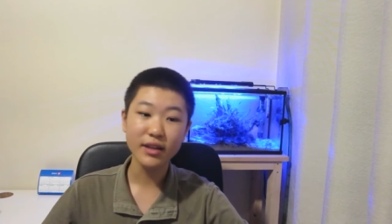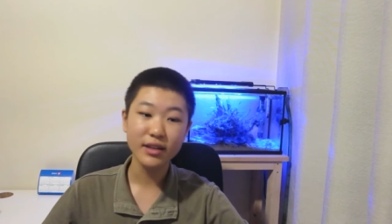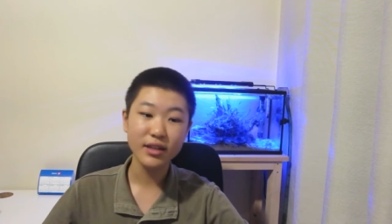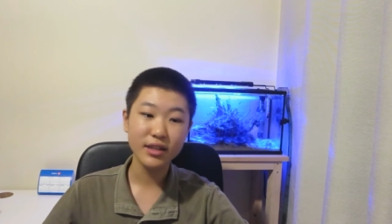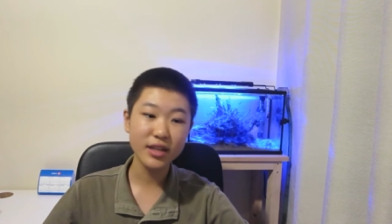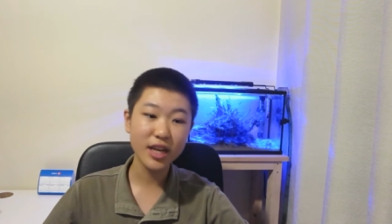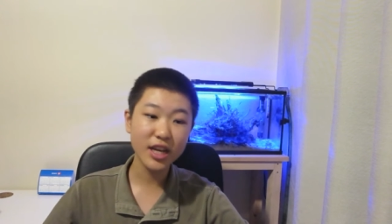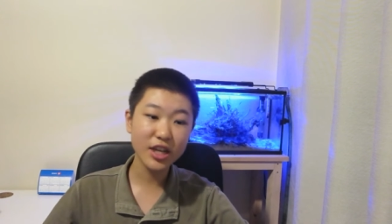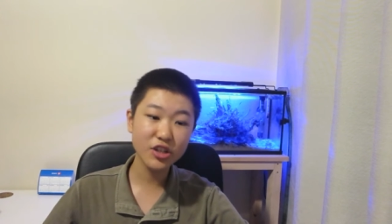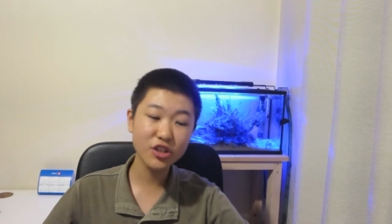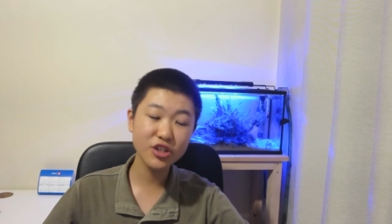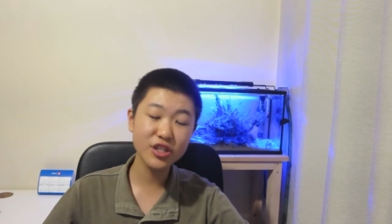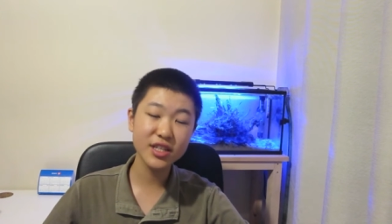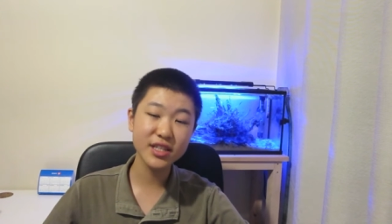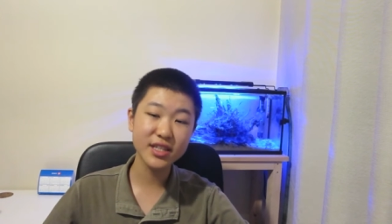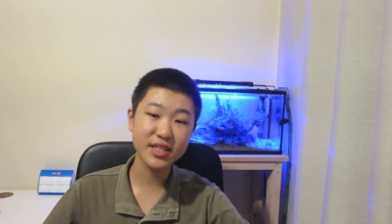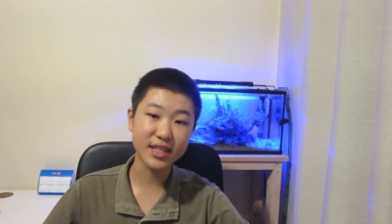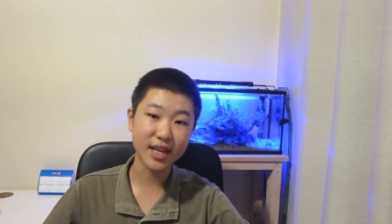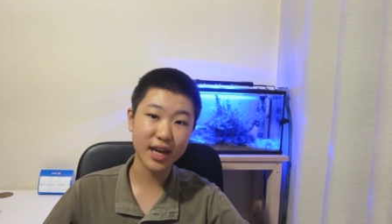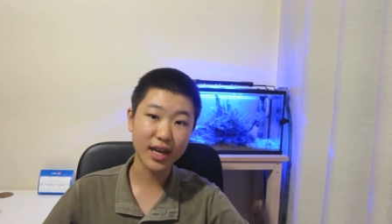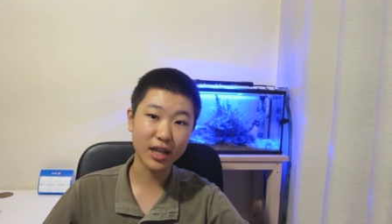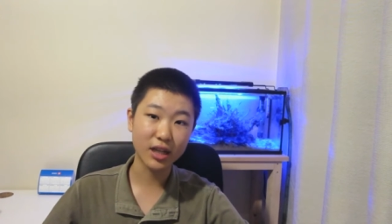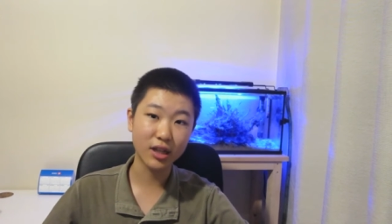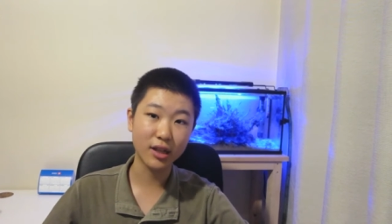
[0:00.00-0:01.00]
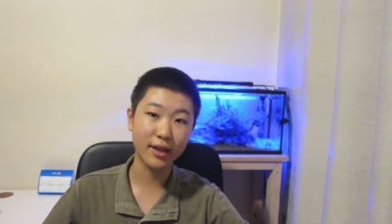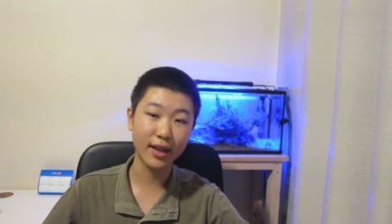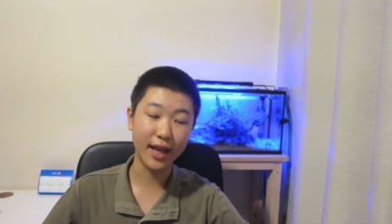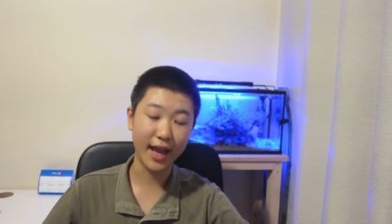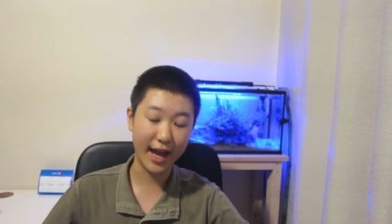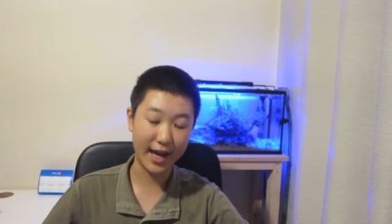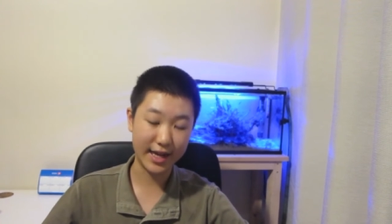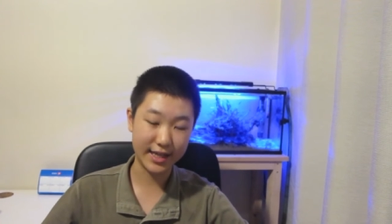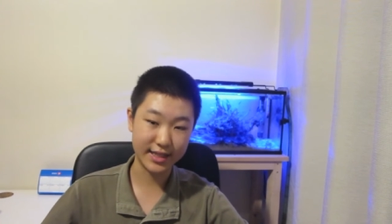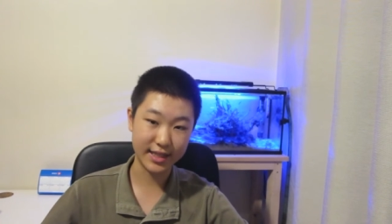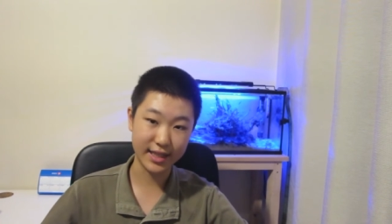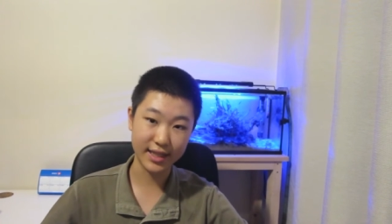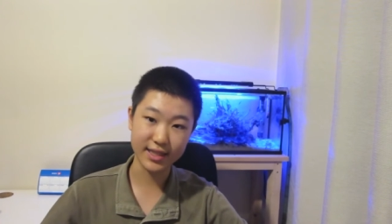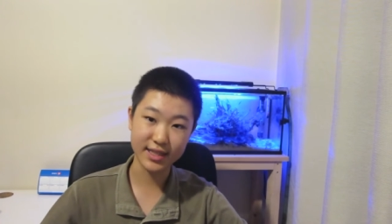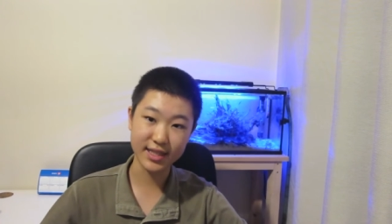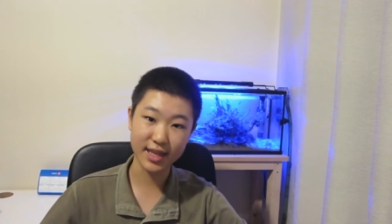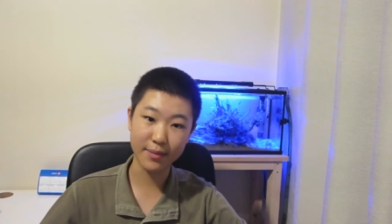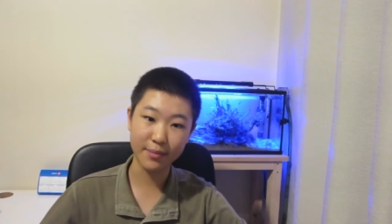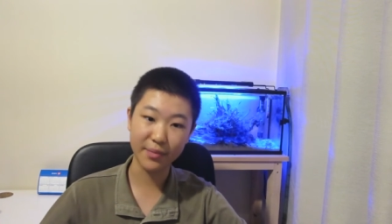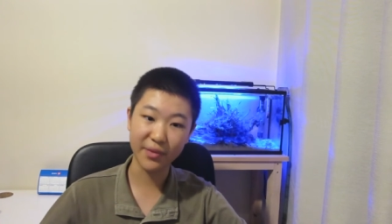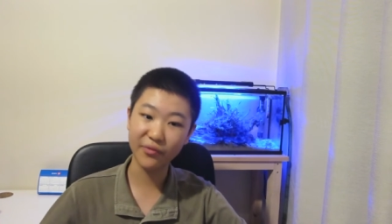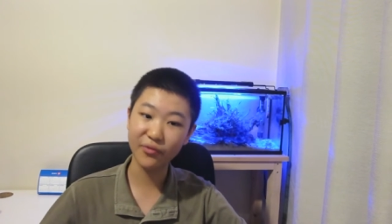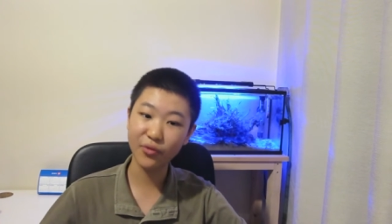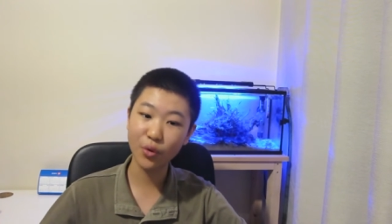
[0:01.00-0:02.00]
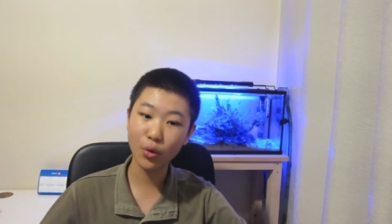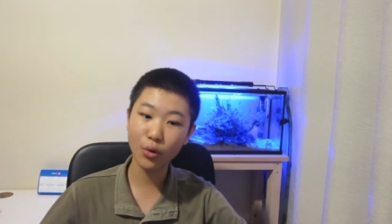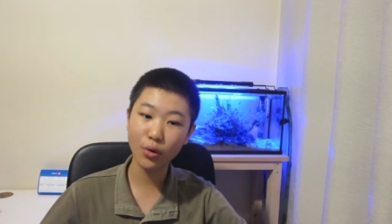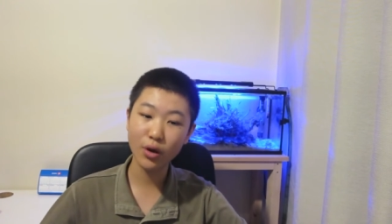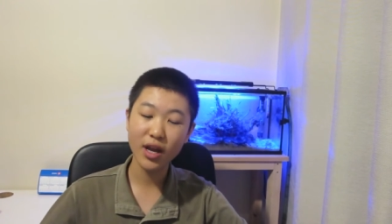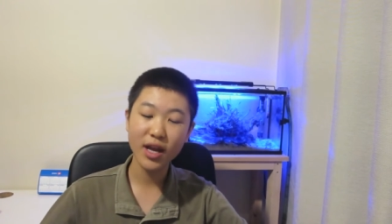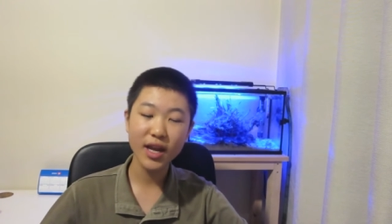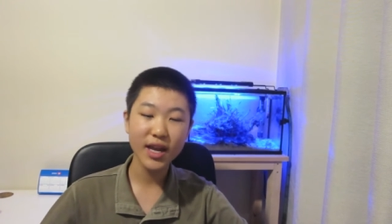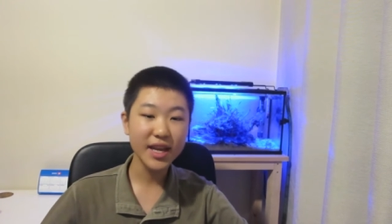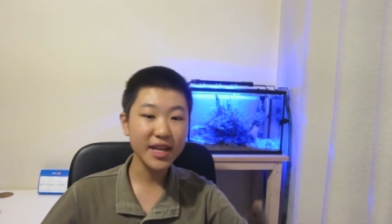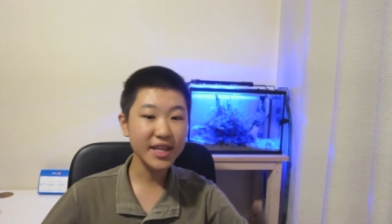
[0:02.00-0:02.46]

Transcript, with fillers: The nitrogen cycle, as I said before,